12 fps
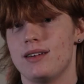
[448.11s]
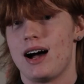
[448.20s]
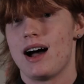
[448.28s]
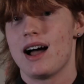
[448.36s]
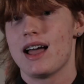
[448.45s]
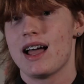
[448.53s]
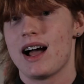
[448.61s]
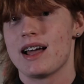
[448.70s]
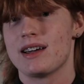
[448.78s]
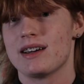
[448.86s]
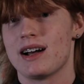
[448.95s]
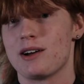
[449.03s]

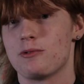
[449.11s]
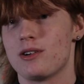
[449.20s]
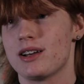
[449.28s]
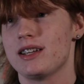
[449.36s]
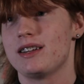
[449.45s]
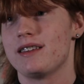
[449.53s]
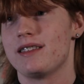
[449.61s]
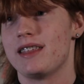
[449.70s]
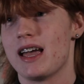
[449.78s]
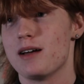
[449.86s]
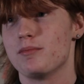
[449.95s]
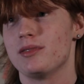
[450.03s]
I wanted
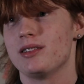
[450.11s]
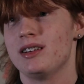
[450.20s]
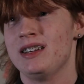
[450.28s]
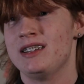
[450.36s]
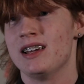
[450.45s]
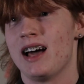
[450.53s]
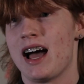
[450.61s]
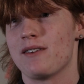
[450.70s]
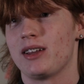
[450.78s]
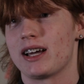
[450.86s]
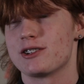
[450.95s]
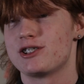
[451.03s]
them to
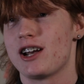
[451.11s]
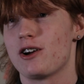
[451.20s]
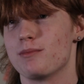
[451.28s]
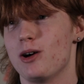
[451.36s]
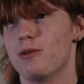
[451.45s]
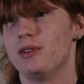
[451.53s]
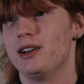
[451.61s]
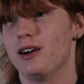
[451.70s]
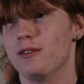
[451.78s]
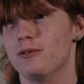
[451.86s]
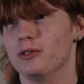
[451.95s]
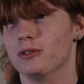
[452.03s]
have like a shared moment
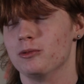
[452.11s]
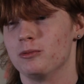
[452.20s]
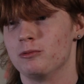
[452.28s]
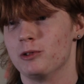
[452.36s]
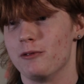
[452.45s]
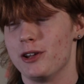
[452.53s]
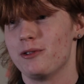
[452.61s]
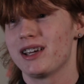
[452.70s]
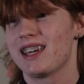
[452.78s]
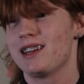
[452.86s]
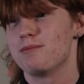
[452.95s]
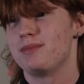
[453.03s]
of
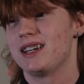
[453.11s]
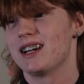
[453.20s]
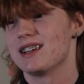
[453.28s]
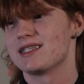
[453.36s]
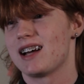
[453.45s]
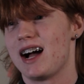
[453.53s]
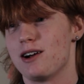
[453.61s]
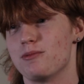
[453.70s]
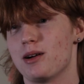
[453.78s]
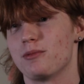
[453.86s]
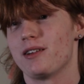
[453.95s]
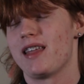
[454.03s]
reviewing it because I
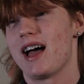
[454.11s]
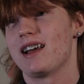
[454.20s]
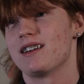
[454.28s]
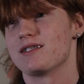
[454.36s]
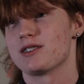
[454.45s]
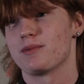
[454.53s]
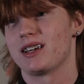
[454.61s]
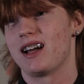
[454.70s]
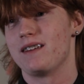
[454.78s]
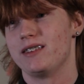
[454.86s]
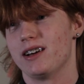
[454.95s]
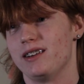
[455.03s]
remember that of something
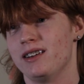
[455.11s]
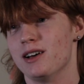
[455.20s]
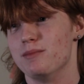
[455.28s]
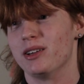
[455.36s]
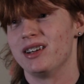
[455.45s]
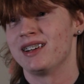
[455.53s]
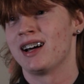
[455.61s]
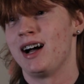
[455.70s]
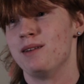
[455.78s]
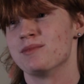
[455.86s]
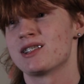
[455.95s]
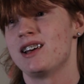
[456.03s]
I've done a million
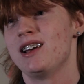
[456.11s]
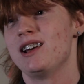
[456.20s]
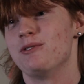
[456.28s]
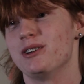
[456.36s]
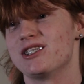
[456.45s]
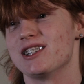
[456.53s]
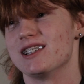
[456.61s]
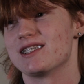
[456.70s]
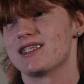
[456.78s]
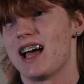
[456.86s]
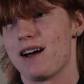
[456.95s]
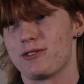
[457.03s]
times, which
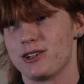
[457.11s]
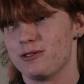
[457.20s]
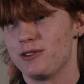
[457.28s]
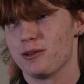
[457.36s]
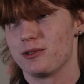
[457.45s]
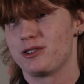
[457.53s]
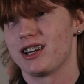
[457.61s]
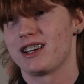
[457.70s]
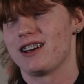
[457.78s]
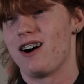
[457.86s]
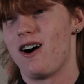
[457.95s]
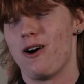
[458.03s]
is after you film the
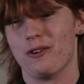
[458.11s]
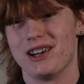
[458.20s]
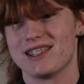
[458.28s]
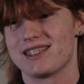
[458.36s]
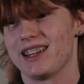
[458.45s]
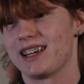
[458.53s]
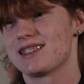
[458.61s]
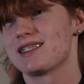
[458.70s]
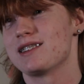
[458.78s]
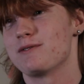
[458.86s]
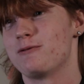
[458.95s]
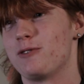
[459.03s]
trick, always like
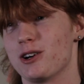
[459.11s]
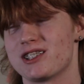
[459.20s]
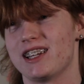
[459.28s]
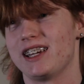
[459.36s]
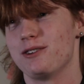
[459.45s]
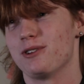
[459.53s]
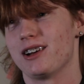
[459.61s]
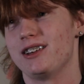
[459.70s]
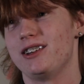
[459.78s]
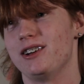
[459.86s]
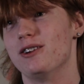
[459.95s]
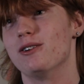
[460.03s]
first thing you want to
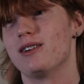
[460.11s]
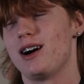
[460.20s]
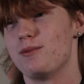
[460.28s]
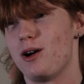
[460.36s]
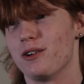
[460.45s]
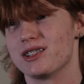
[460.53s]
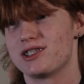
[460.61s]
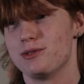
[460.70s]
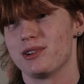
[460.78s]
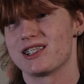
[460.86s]
do, I'm always super